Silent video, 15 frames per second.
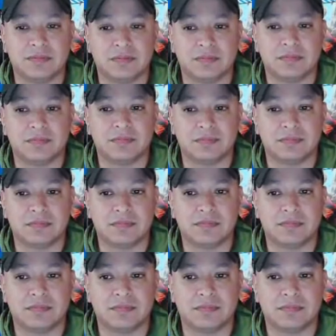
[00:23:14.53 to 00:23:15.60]

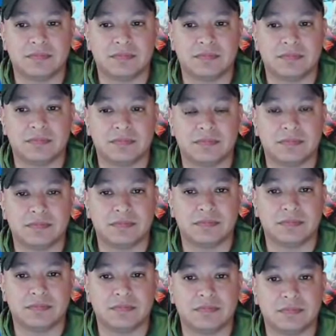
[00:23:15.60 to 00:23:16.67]

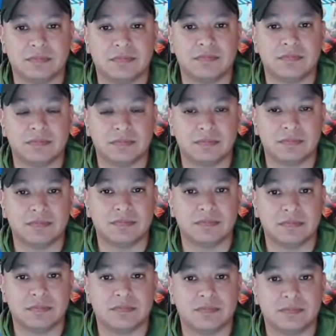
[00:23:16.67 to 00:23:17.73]

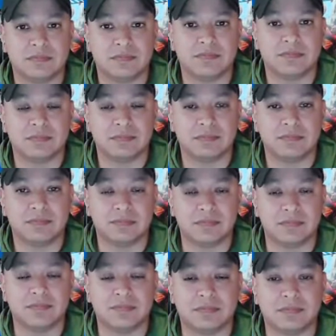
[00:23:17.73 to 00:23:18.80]

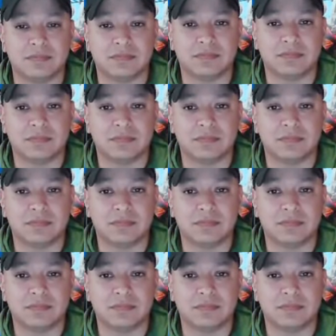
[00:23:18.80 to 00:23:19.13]
(silent)